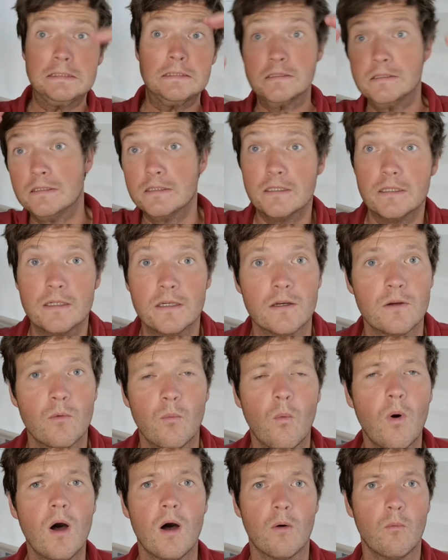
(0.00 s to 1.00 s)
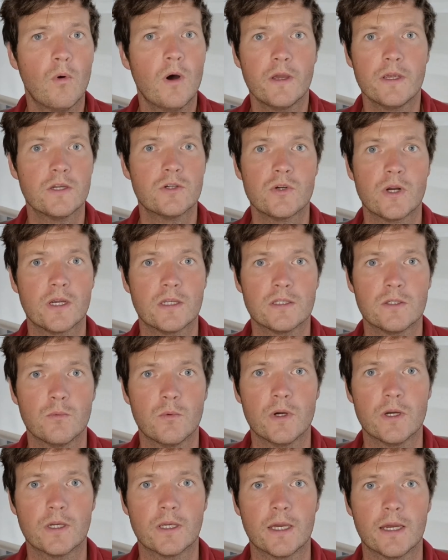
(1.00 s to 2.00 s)
what are you trying to
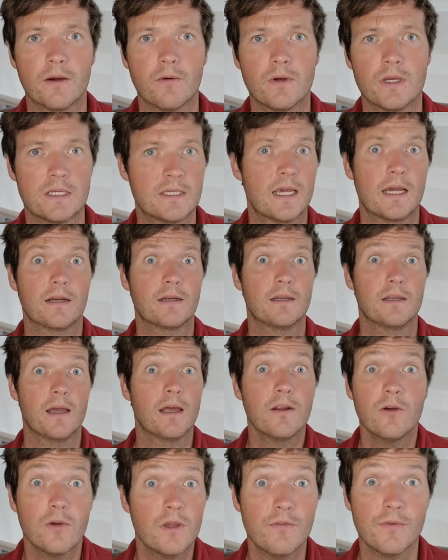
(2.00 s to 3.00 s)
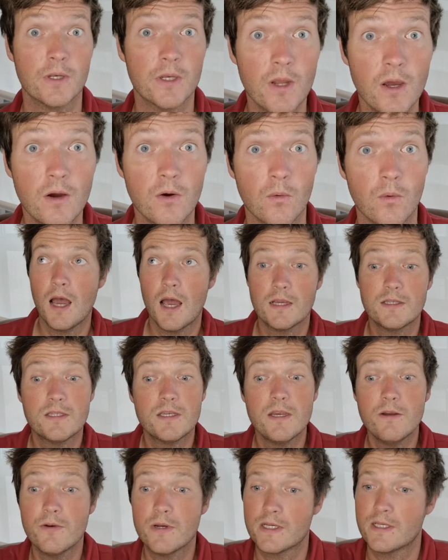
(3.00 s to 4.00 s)
work out exactly? I don't even know. I
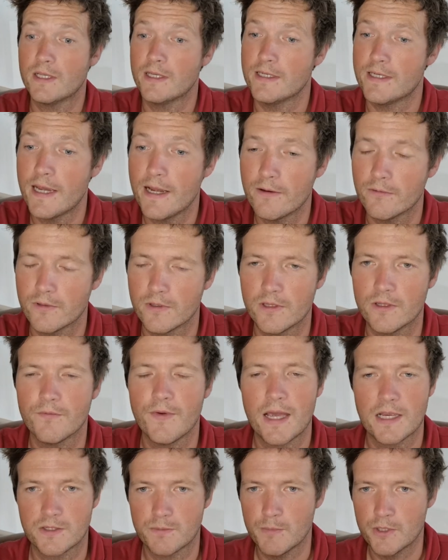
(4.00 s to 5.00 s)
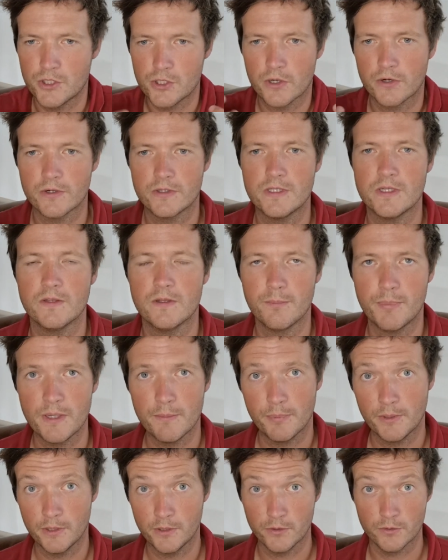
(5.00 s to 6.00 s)
seriously doubt that the vast majority of the
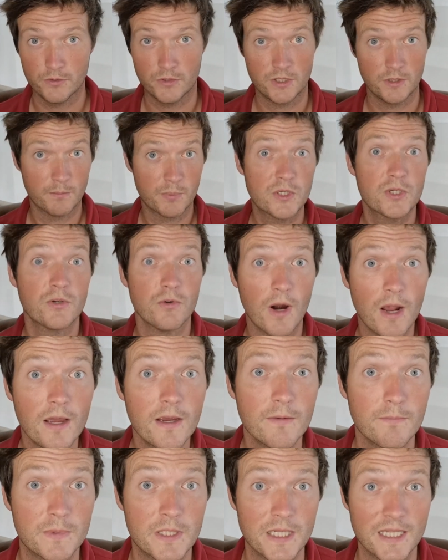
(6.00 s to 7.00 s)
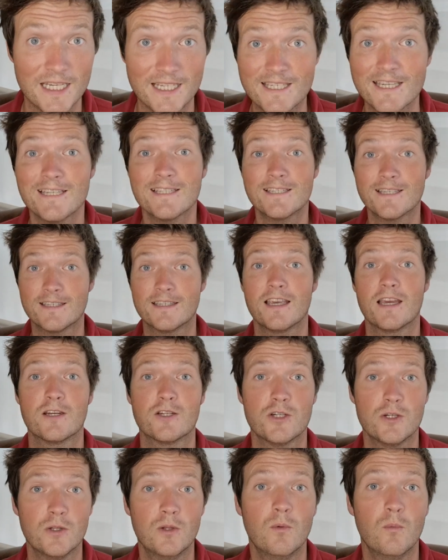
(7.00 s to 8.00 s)
people who subscribe to this
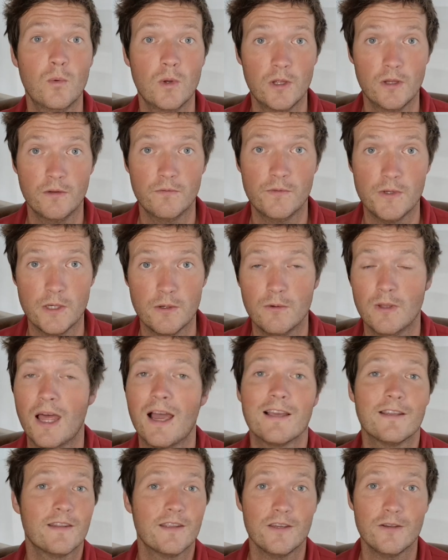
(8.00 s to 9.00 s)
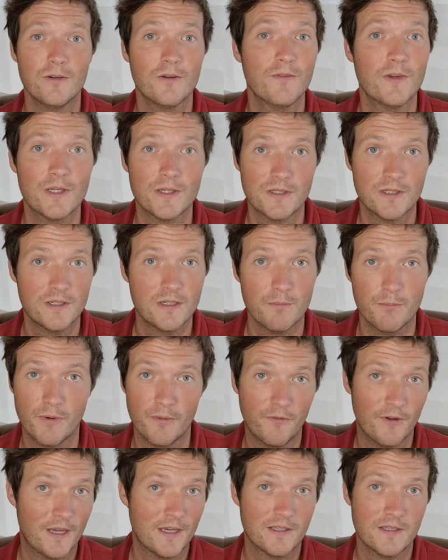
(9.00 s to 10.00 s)
intersectional worldview, like the university
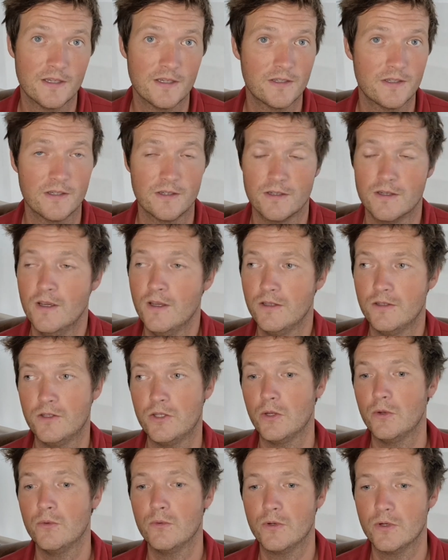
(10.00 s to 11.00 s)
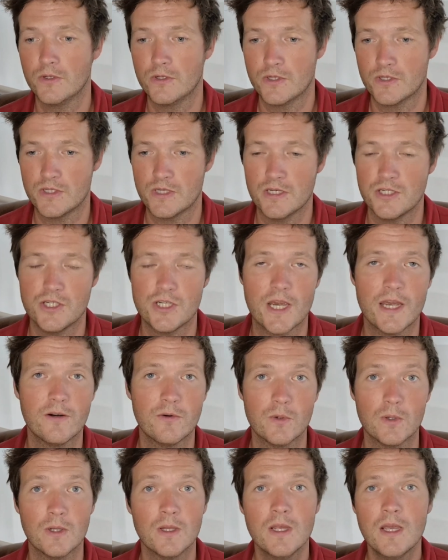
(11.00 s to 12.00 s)
professors and do-gooders in
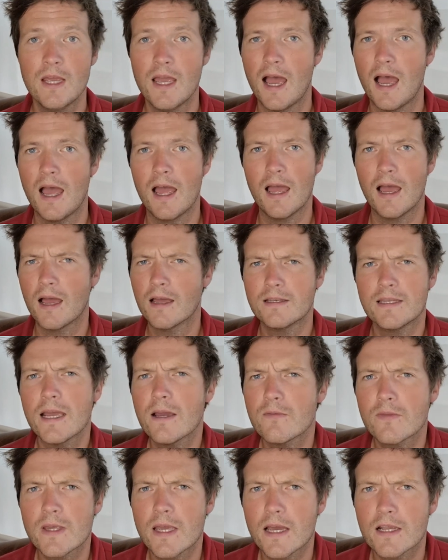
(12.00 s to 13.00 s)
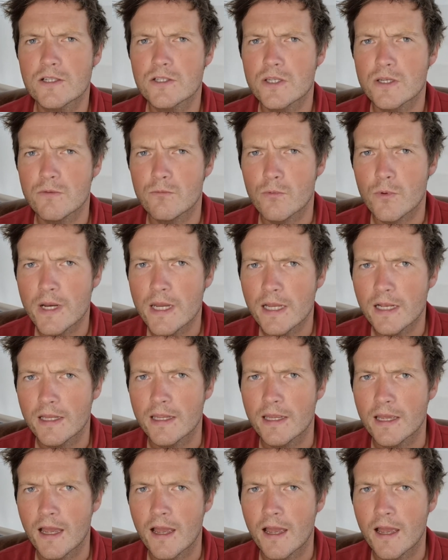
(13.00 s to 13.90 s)
general, I doubt they actually really